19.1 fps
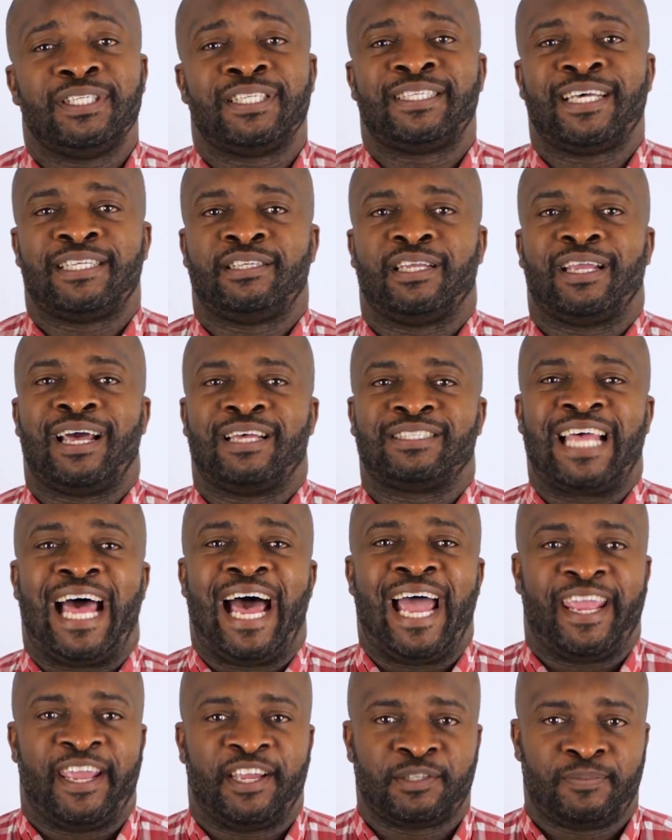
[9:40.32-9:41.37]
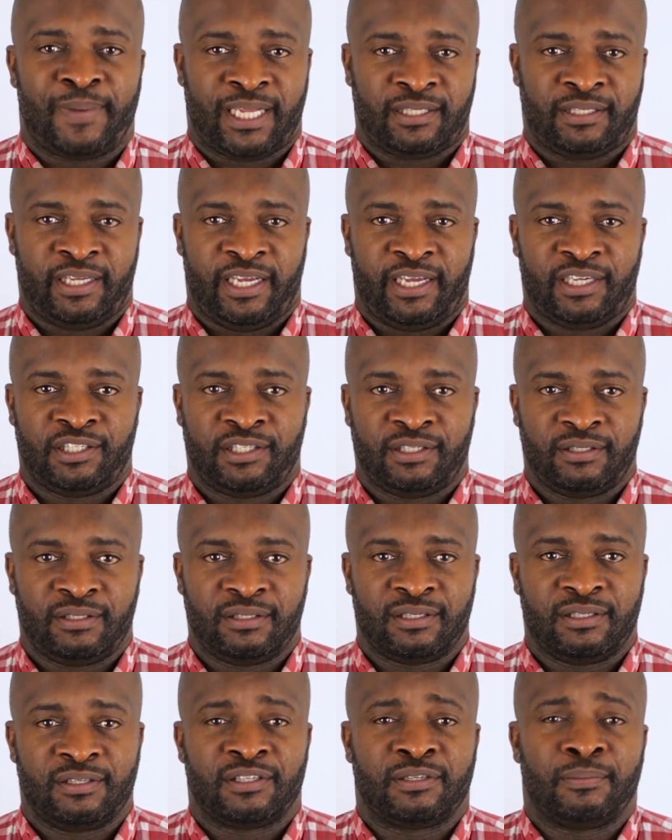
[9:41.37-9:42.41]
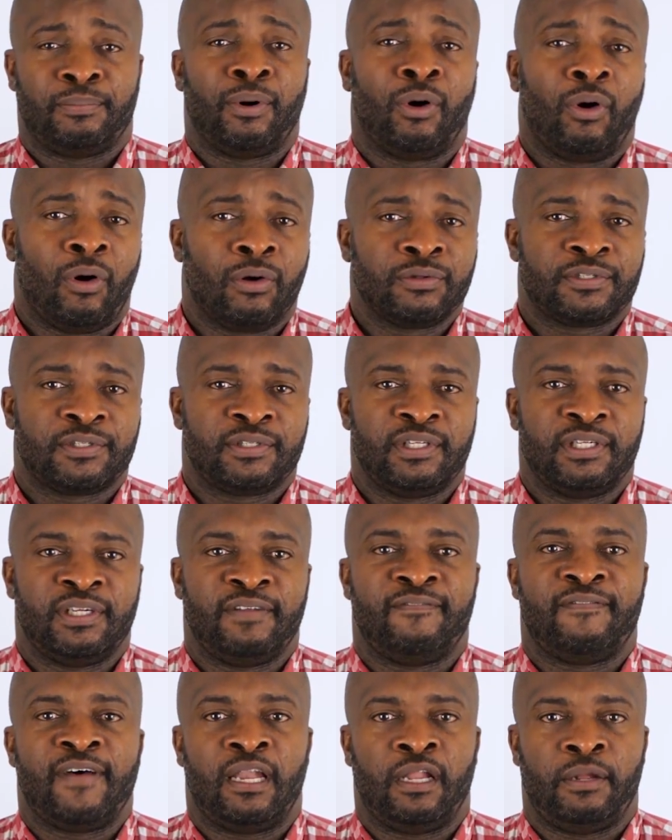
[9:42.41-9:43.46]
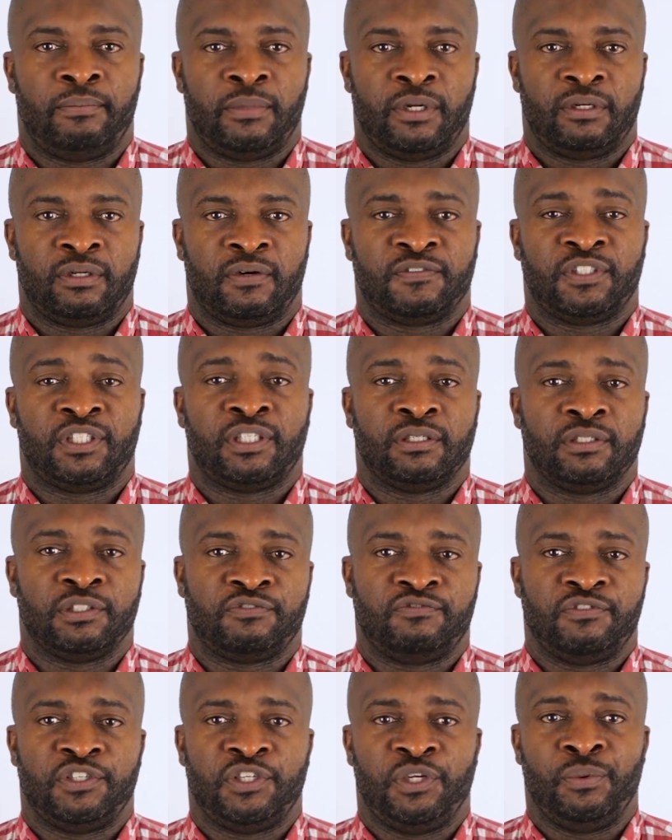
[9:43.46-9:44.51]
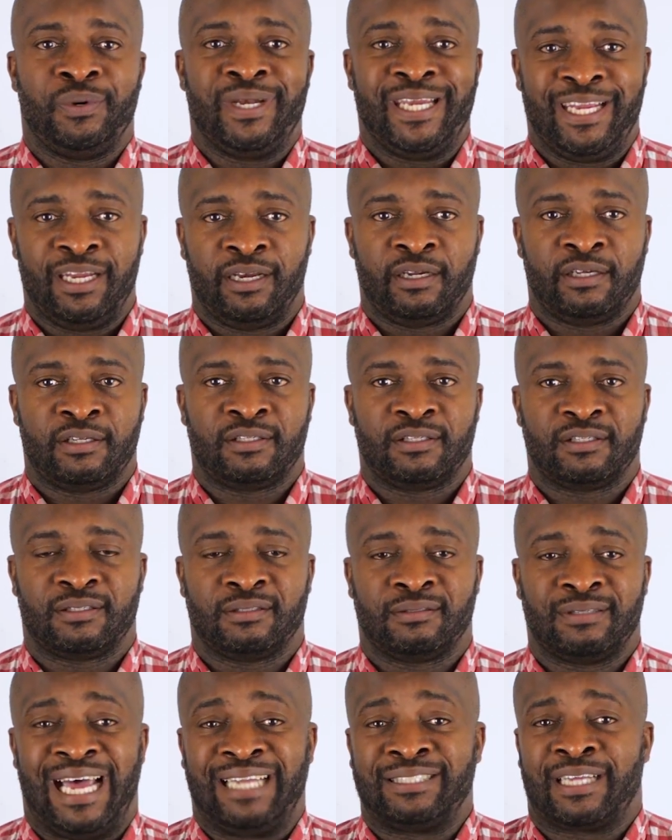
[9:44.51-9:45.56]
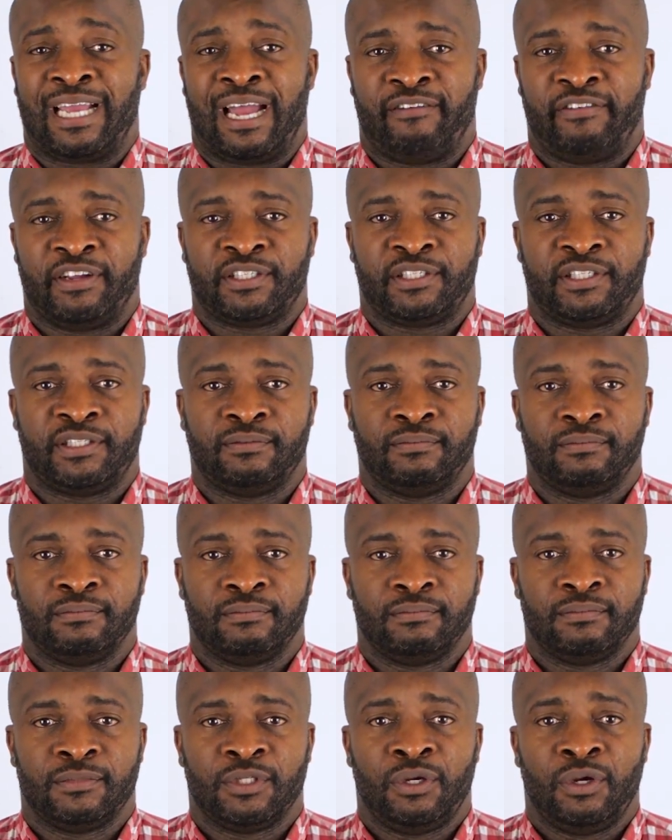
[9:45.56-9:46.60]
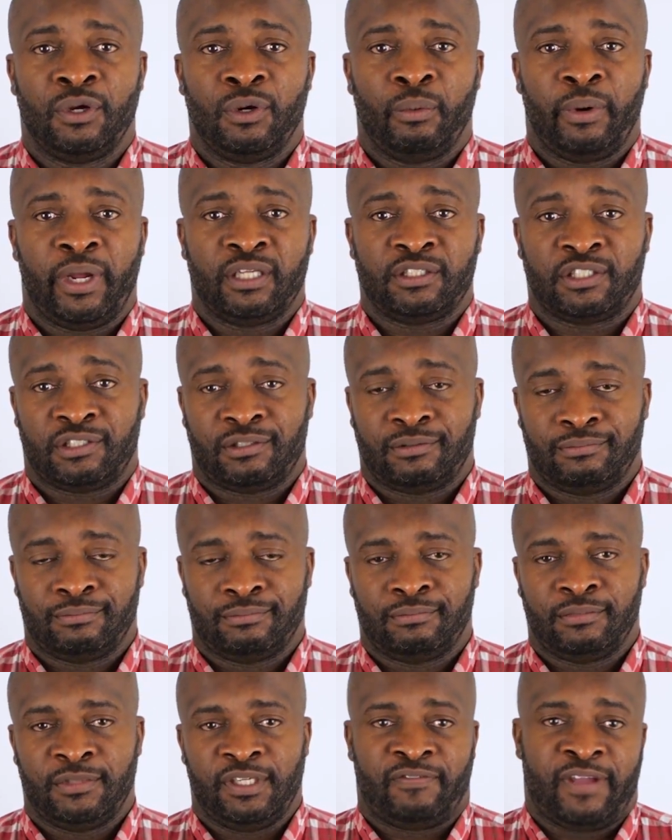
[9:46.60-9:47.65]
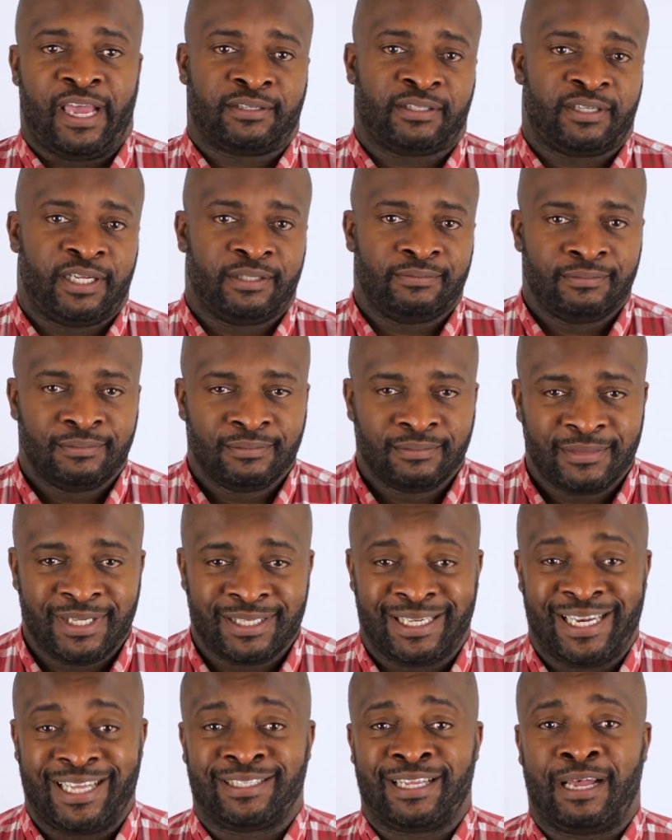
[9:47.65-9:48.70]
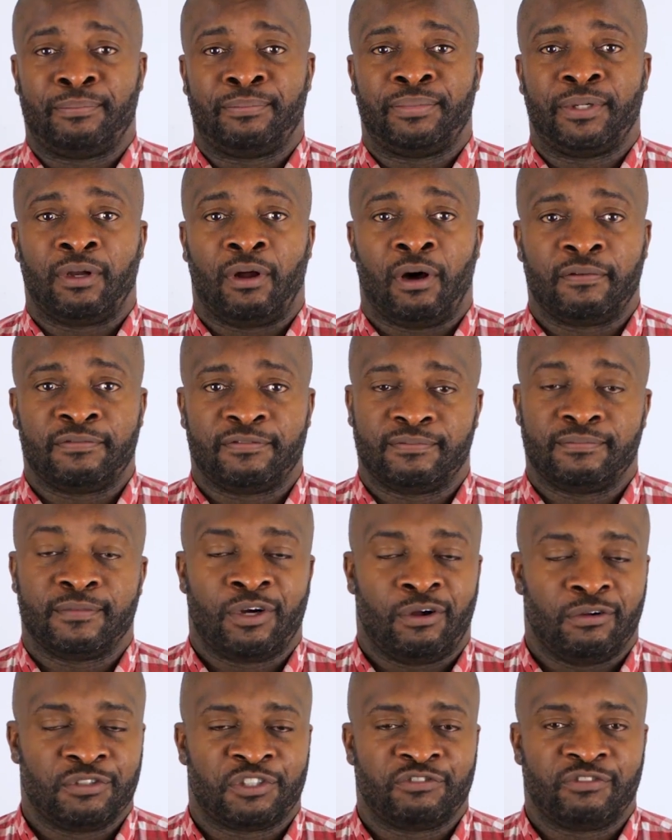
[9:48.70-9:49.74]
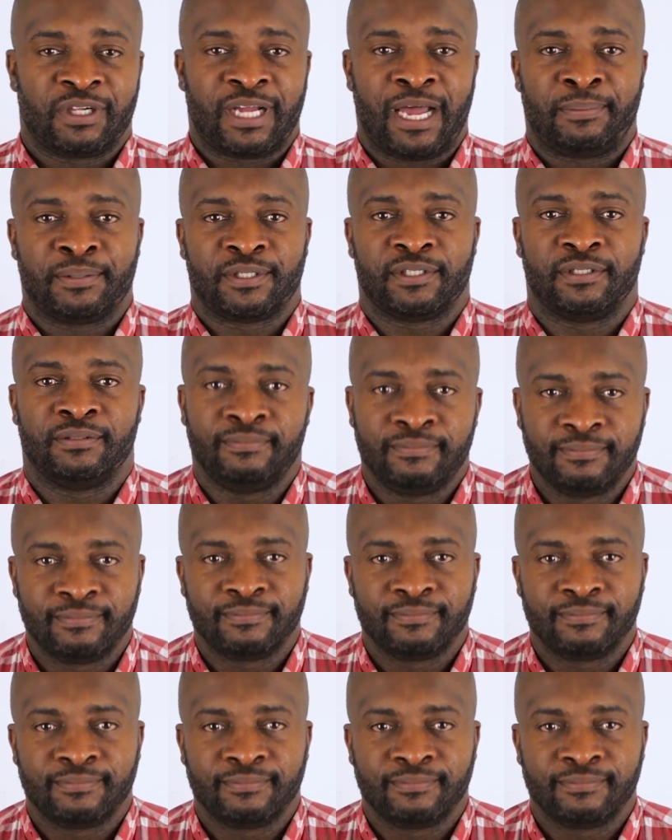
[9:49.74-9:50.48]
your setting has high expectations and supports the development of children's uniqueness and character, which, you've guessed it, is an example of cultural capital.